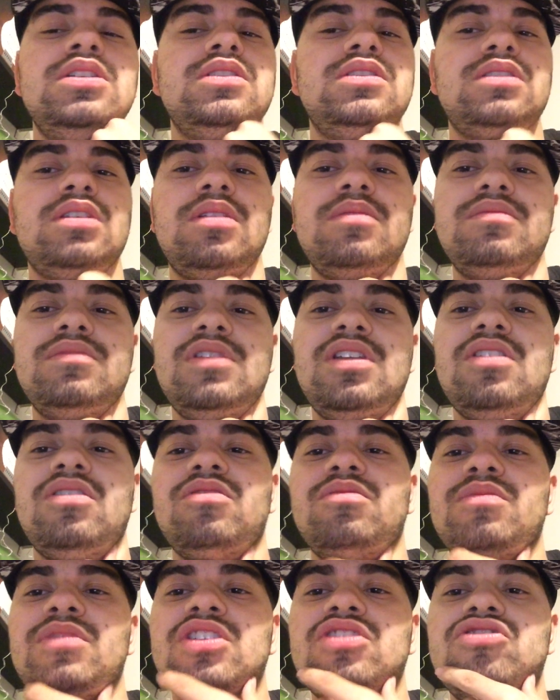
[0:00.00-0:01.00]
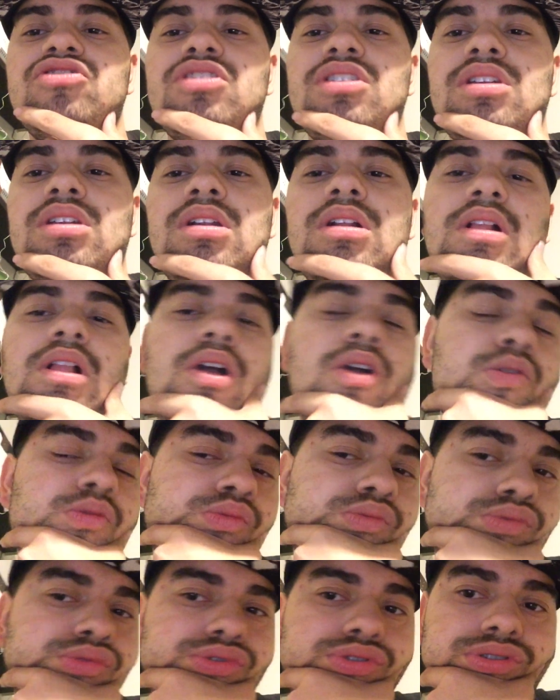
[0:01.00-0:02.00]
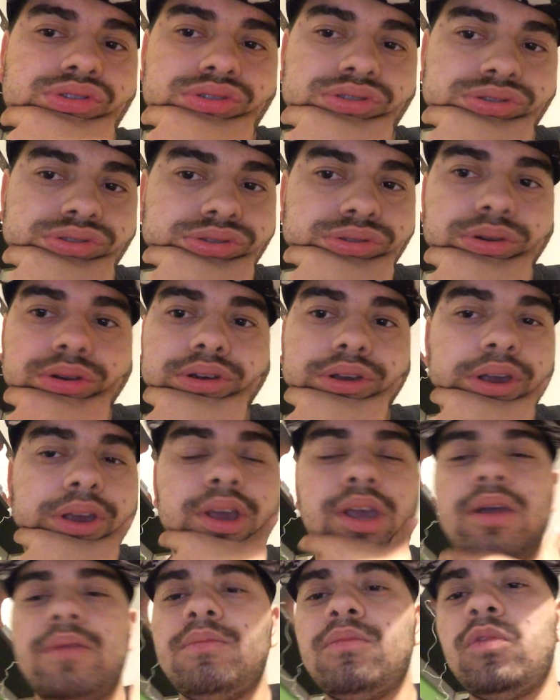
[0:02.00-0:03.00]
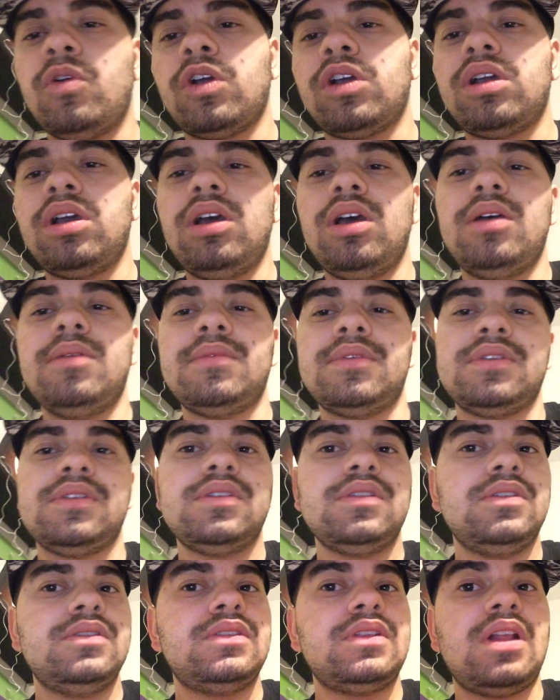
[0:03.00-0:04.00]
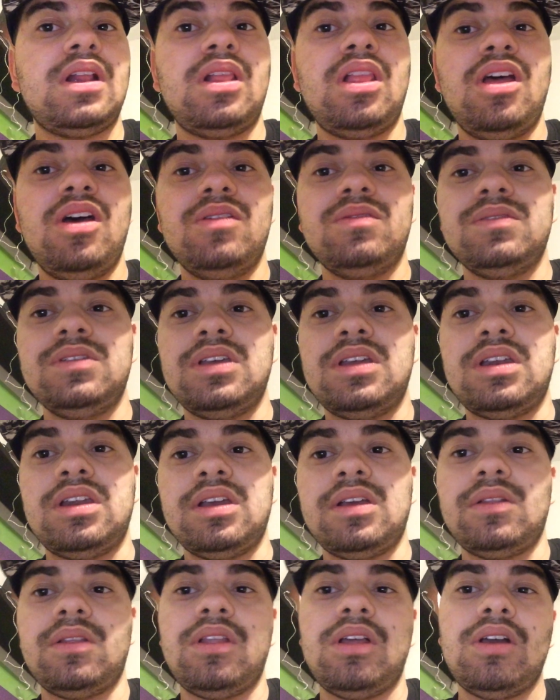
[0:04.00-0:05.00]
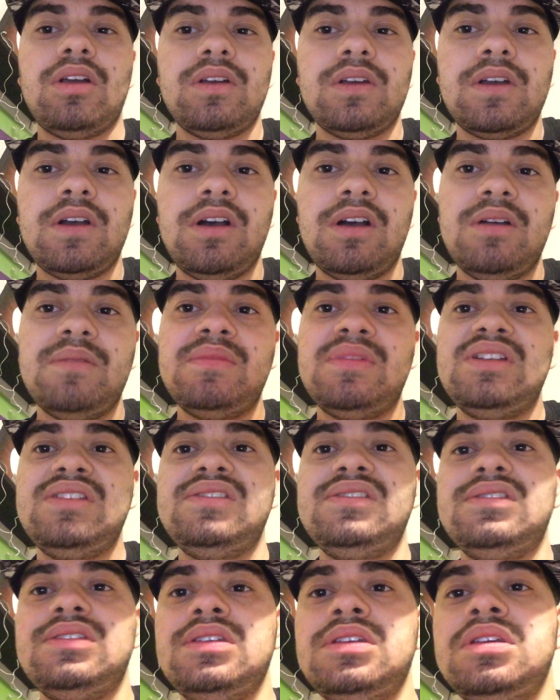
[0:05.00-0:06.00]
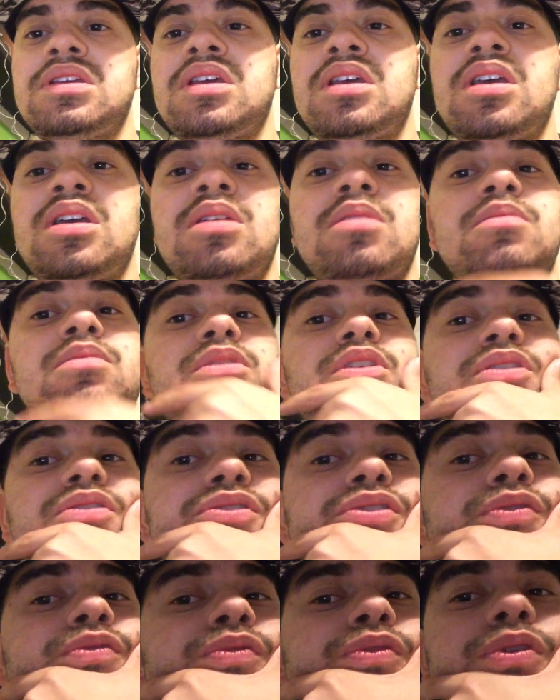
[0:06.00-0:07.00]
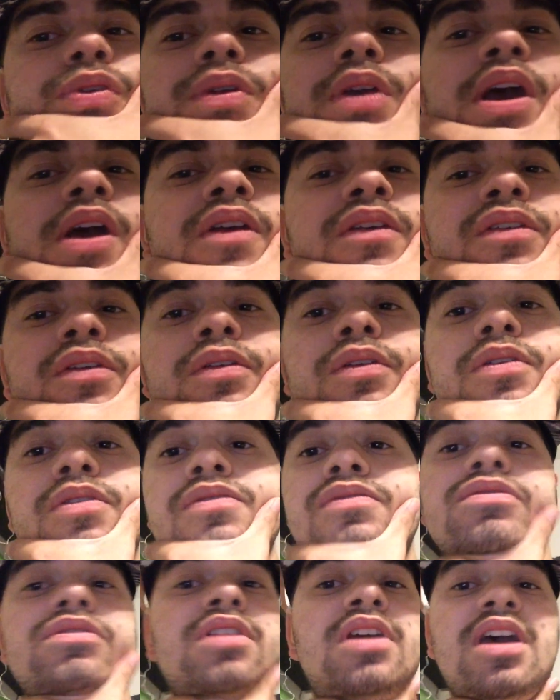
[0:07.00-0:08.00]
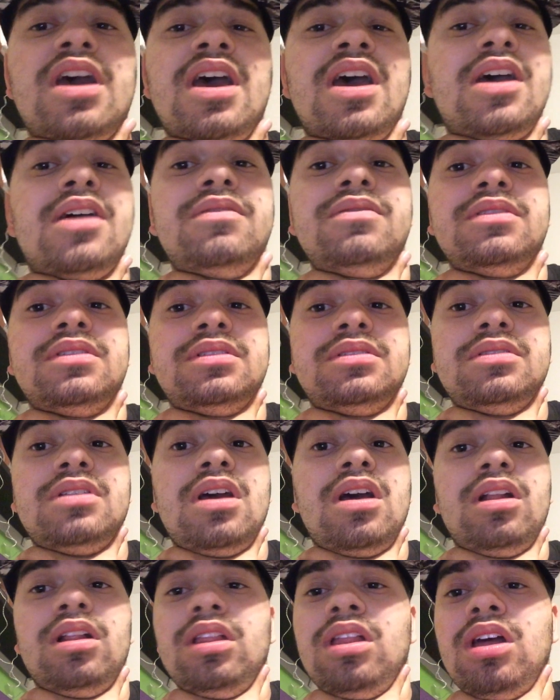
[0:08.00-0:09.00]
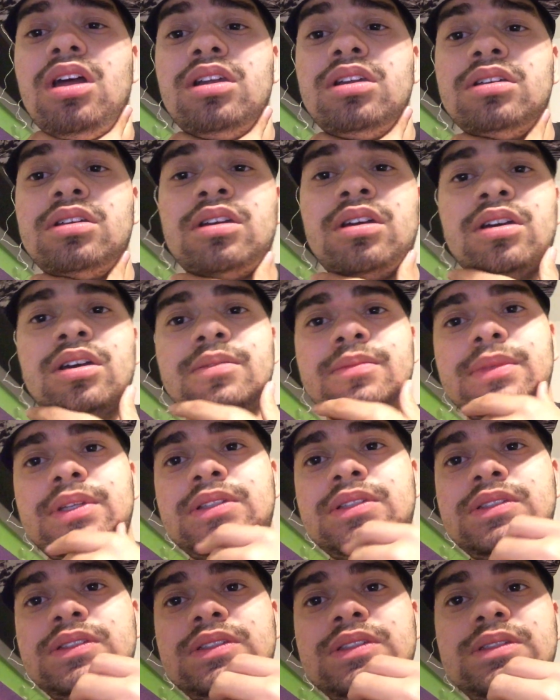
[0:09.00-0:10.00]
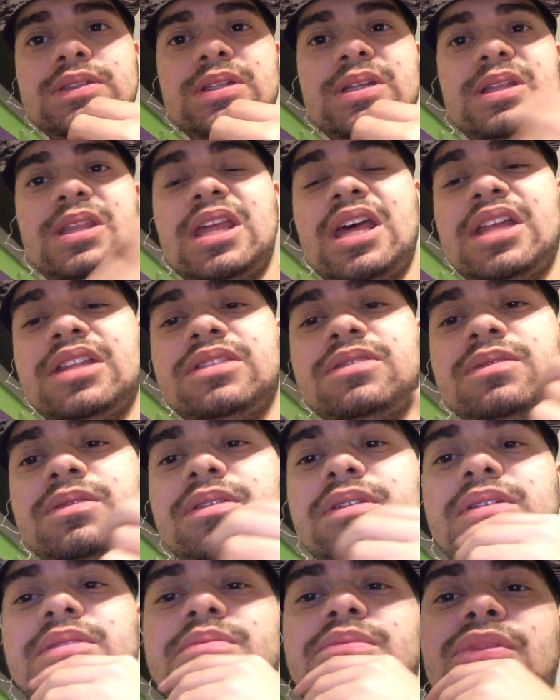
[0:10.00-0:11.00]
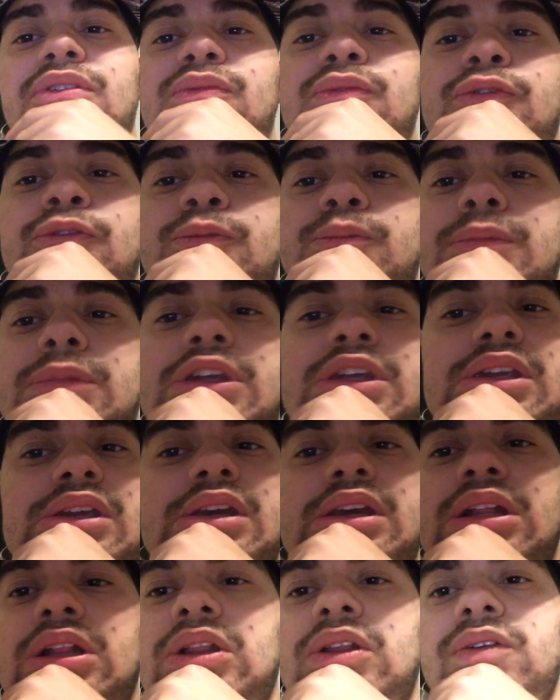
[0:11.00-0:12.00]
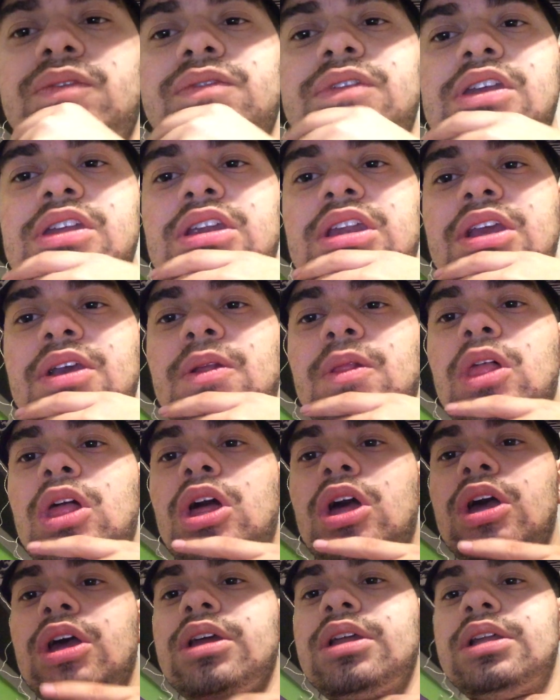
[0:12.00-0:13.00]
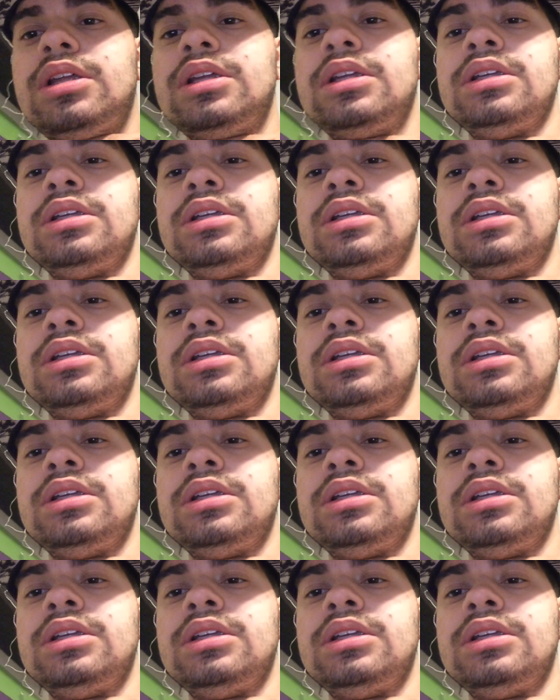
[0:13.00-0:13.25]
something to help my channel out so I can get more comments, because I love getting a lot of comments. But if you guys are used to having not a lot of comments, then that's fine. But for me, I love getting a lot.